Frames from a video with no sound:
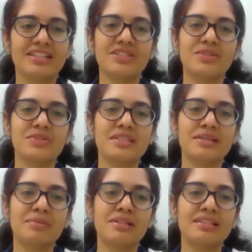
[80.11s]

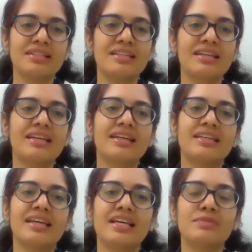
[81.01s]
Introducing Bill,
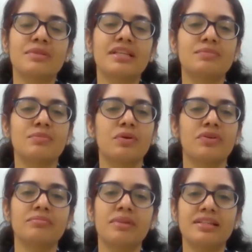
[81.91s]
he has been
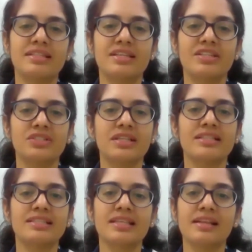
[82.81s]
exploring meditation
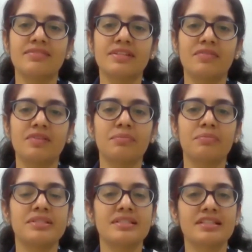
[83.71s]
and self
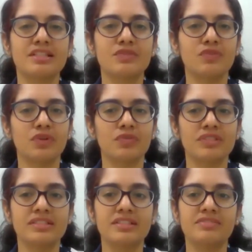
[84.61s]
development skills for over
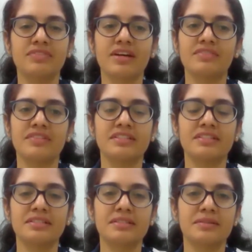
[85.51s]
35
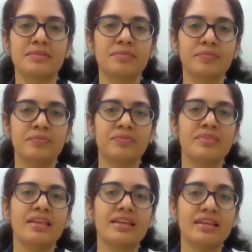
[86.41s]
years.
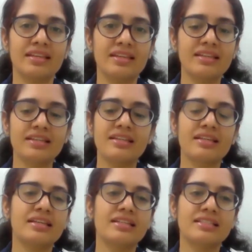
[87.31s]
He
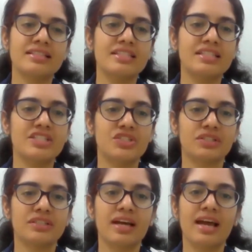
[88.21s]
is a
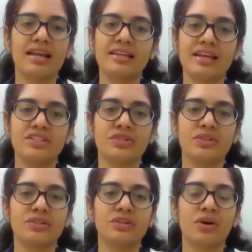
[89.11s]
teacher and
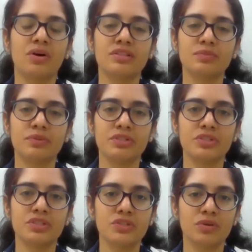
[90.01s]
lecturer on
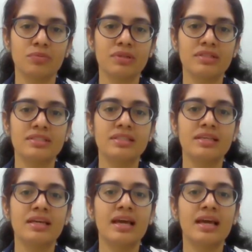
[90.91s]
spiritual topics